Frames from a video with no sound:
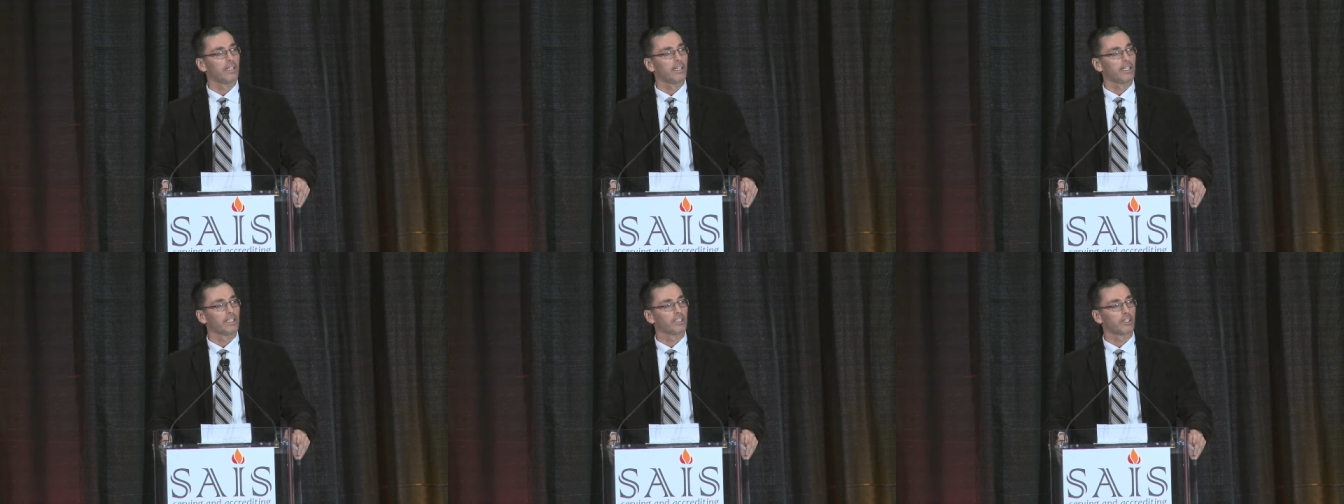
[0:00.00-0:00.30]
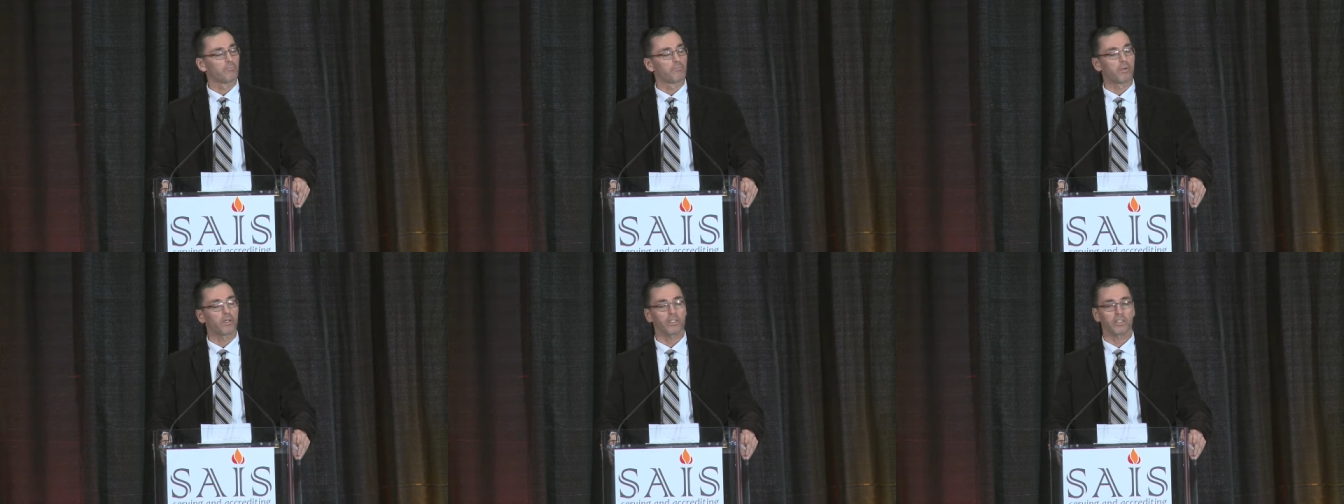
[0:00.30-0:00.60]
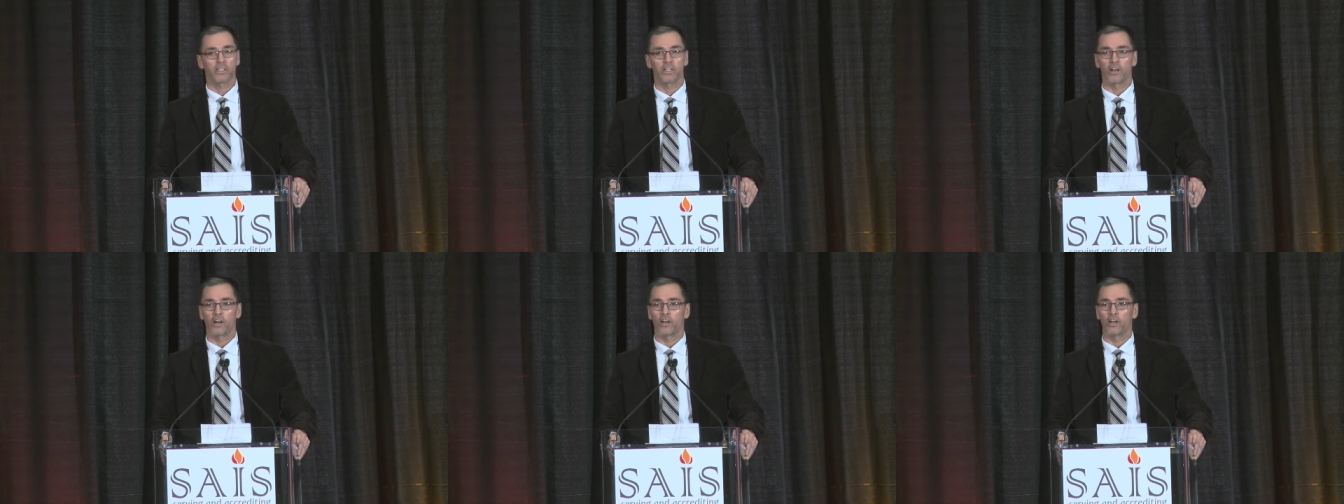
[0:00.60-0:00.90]
is a
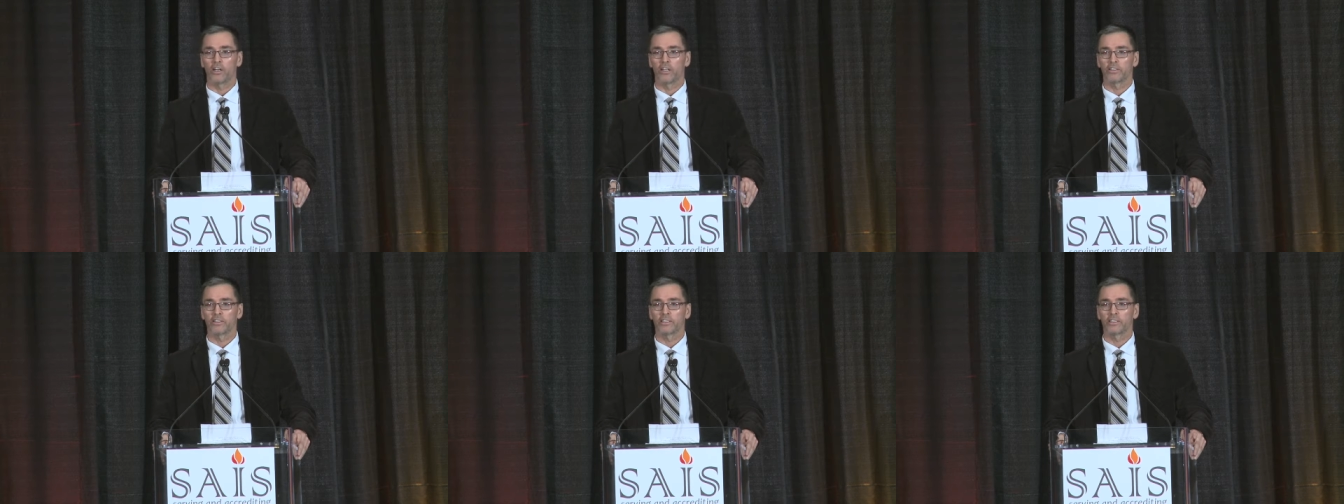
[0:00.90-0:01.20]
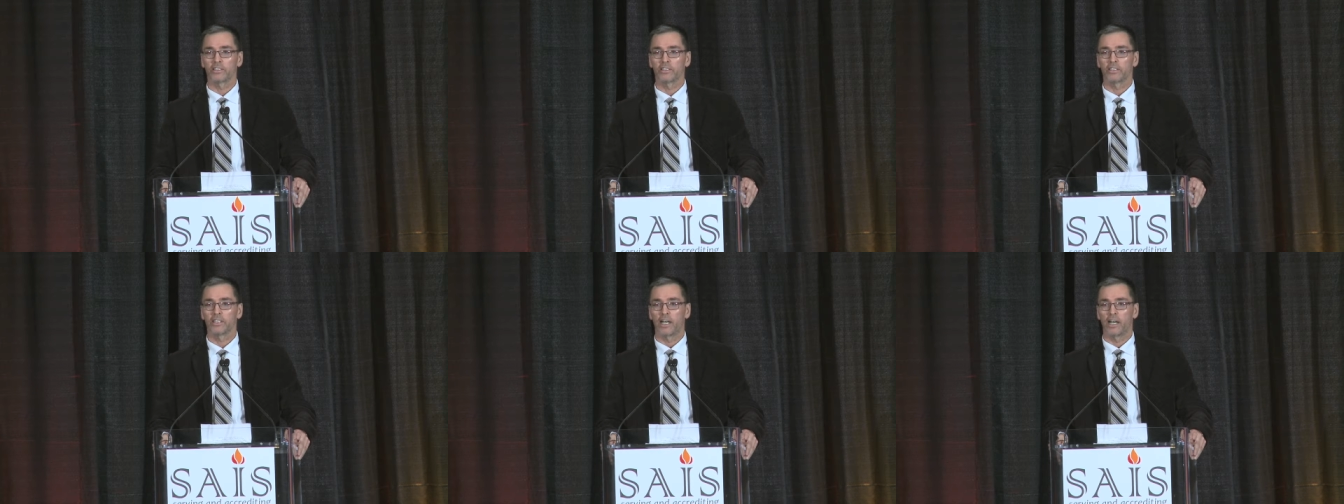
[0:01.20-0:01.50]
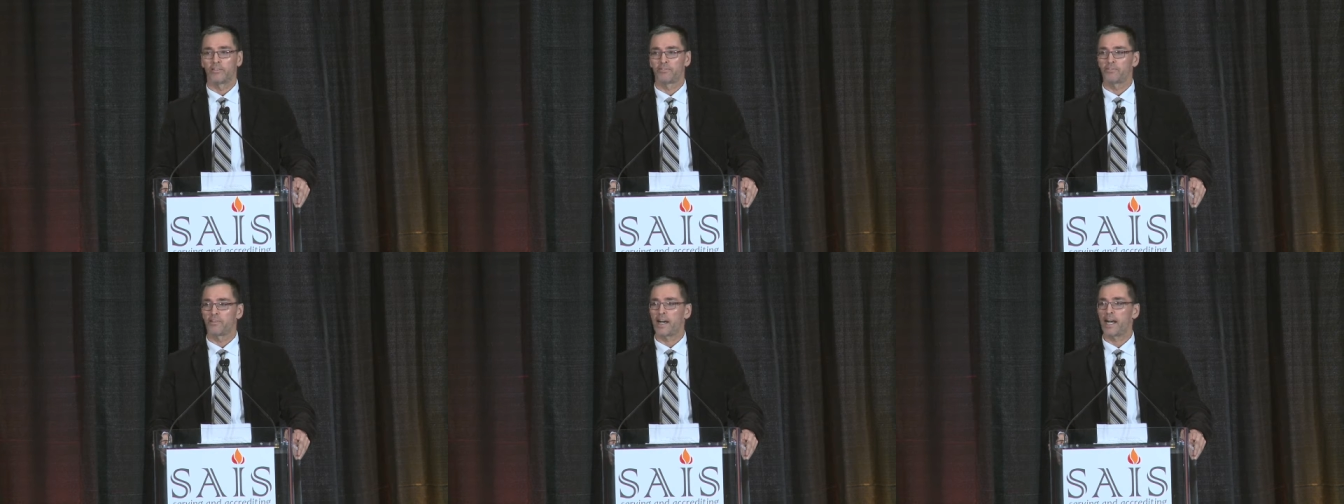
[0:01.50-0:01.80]
book called
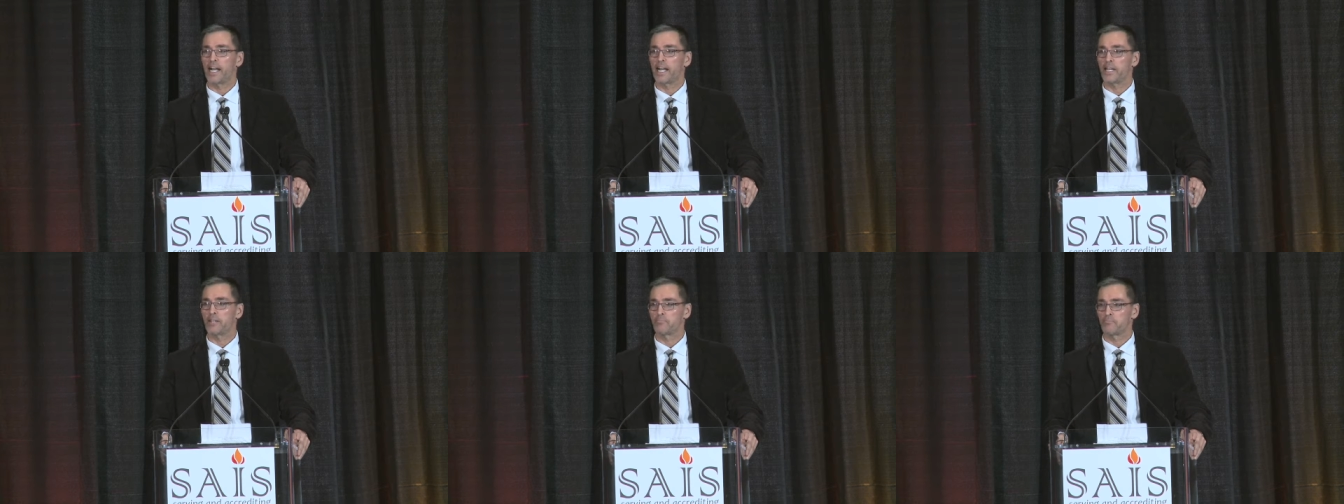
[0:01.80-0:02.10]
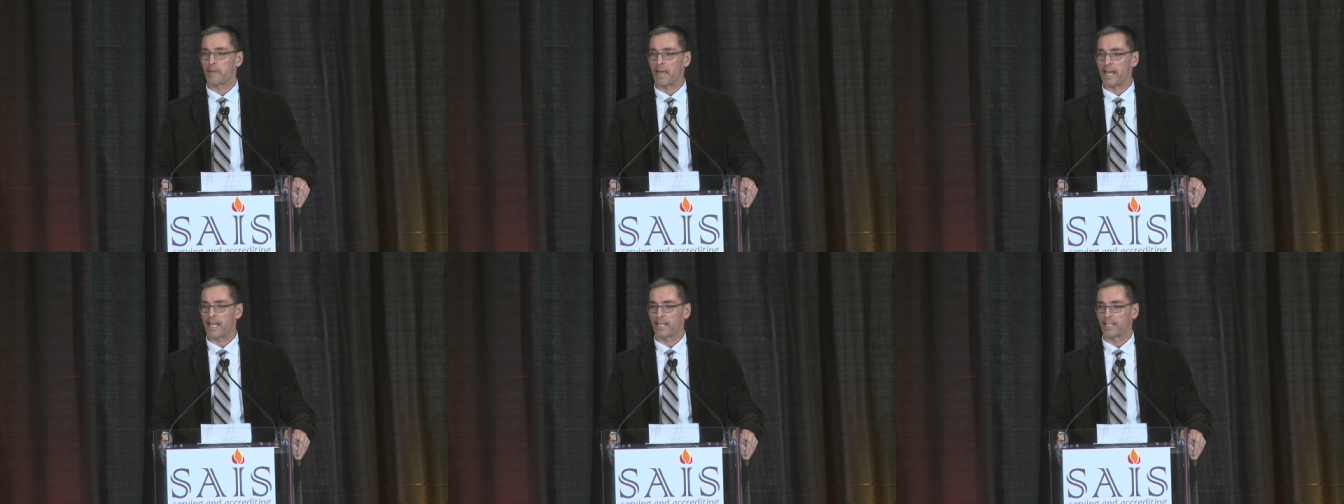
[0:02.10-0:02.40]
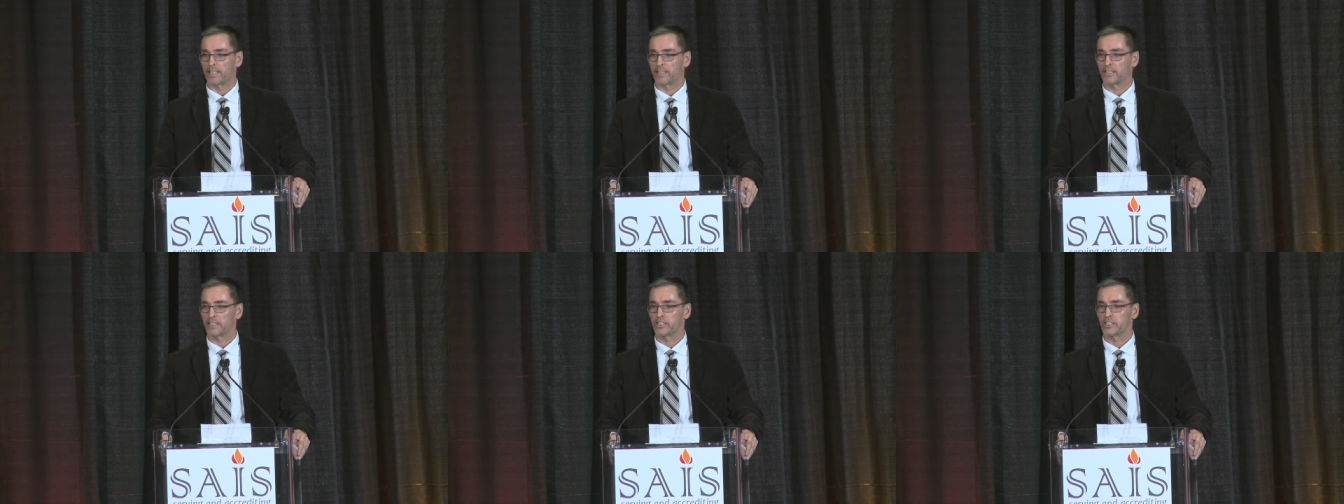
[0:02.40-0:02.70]
A Fine
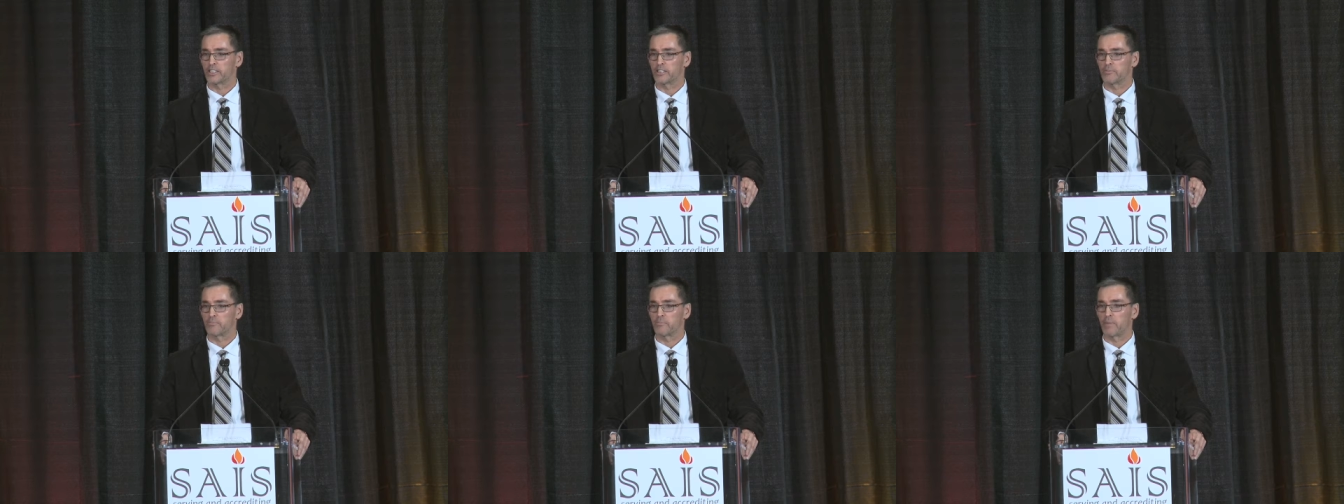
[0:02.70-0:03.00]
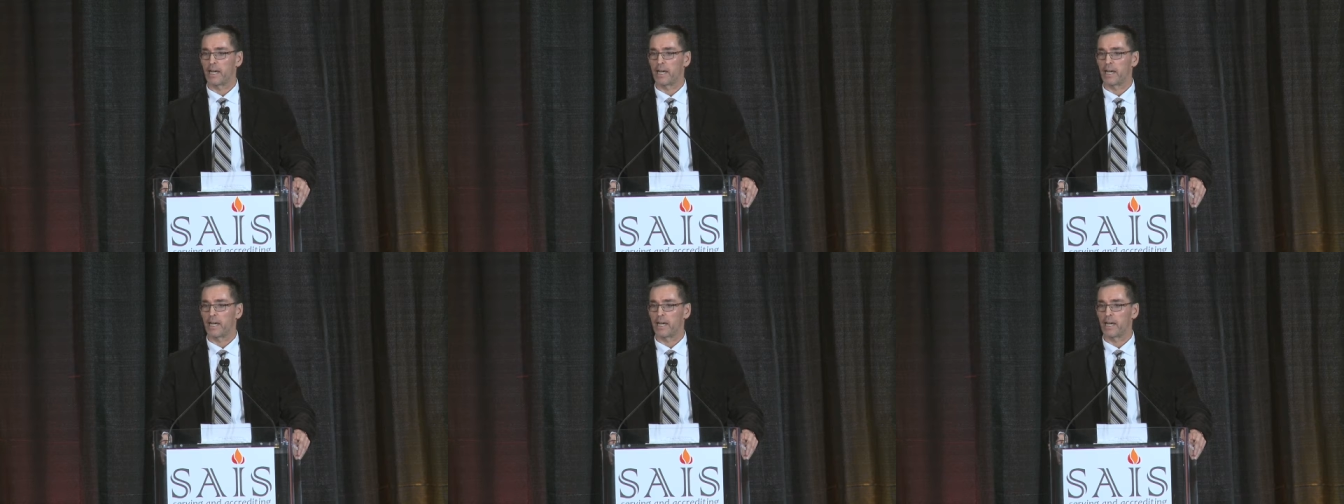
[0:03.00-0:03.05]
Balance